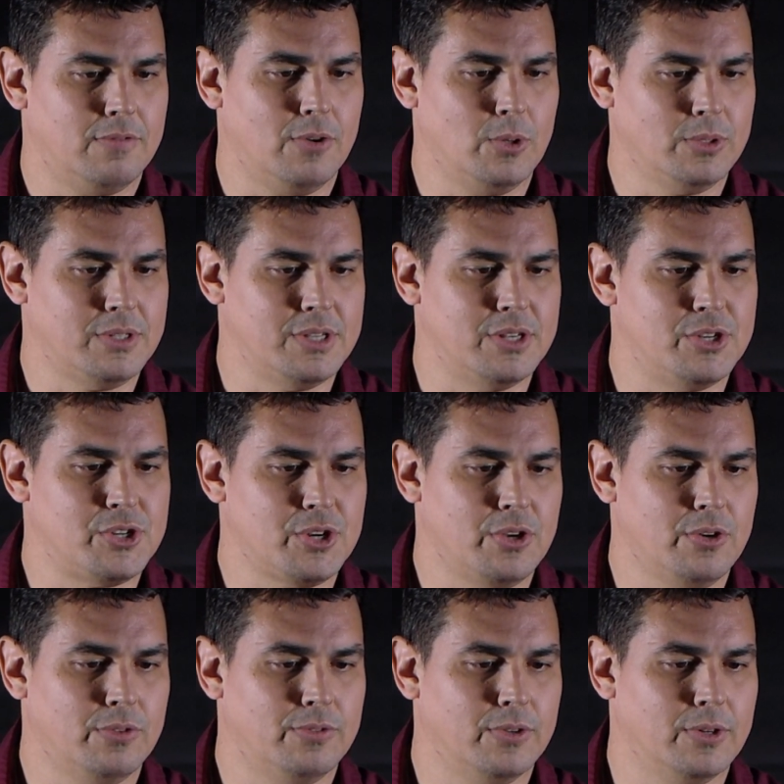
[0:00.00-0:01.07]
voltage
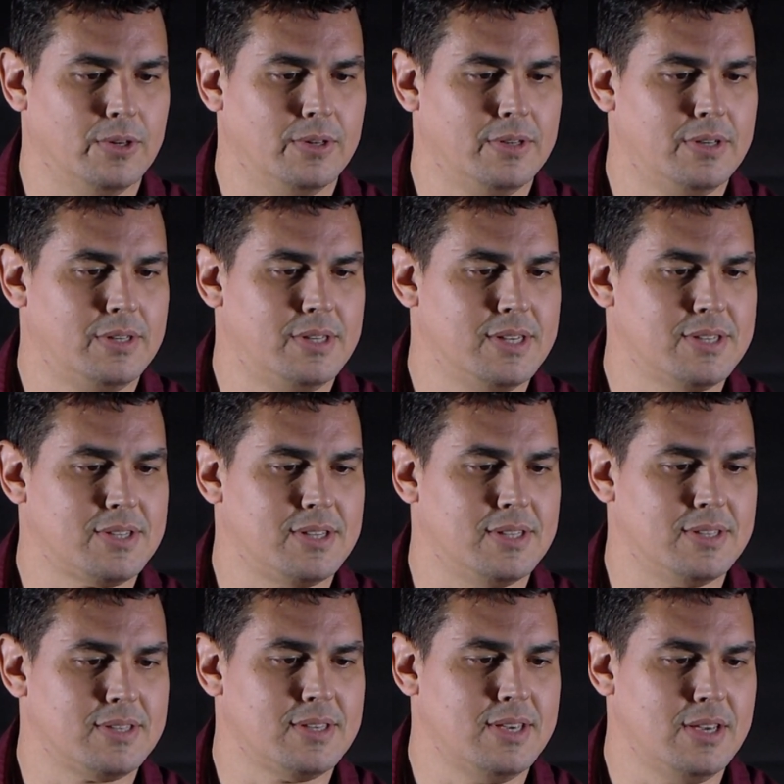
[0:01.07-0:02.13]
over
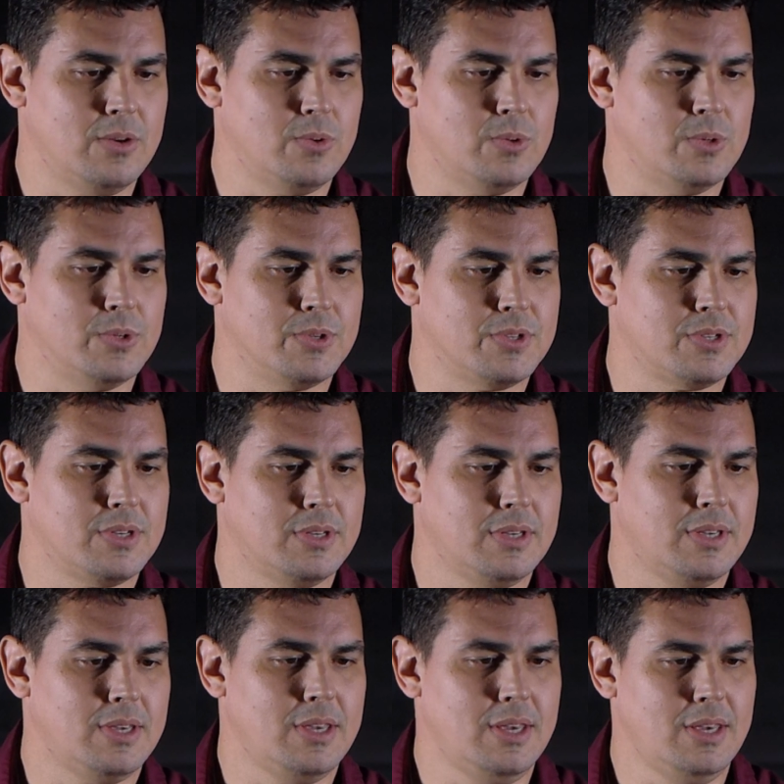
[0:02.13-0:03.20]
distance equals
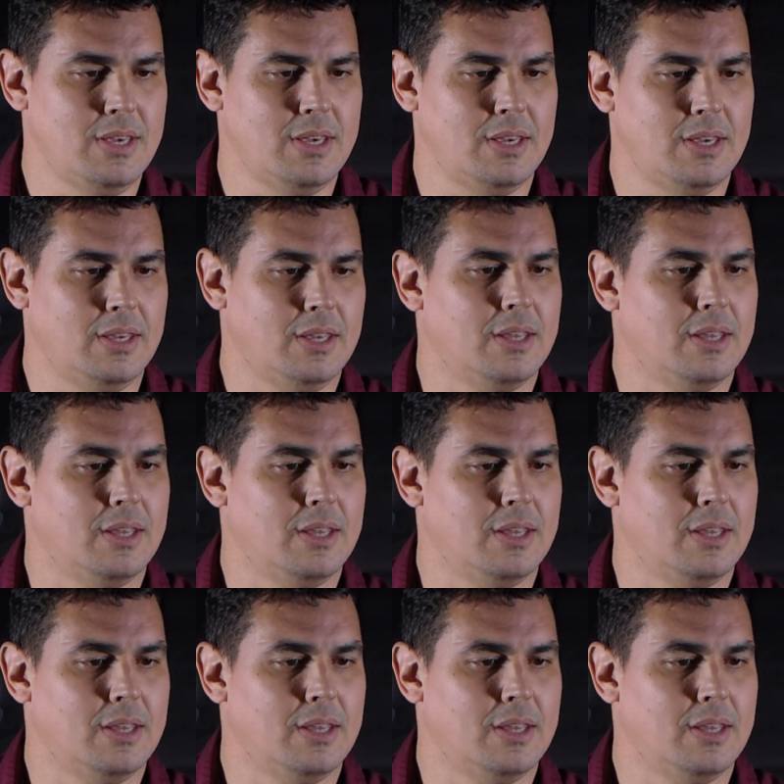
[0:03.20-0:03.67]
E.